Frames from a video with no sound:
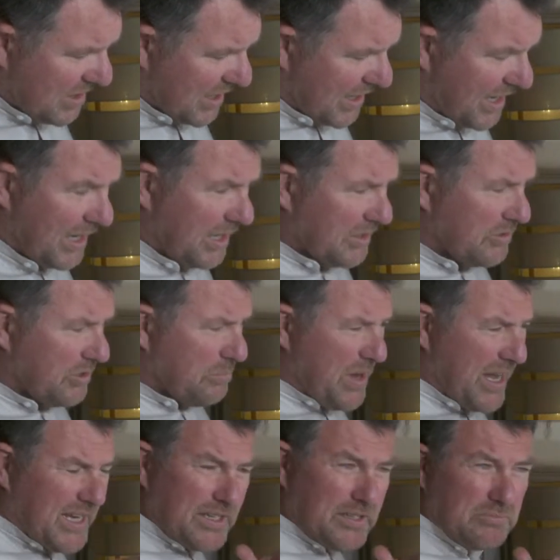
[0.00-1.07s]
and you're
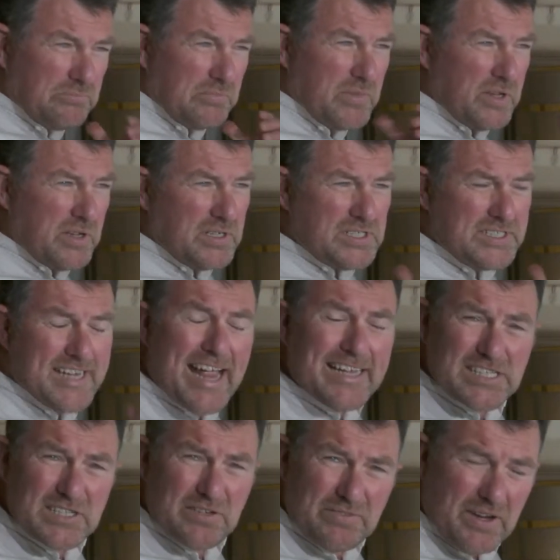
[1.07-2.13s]
making
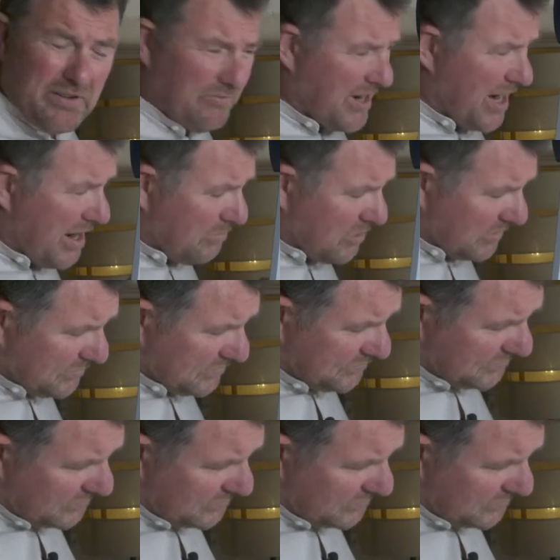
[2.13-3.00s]
sense of the environment.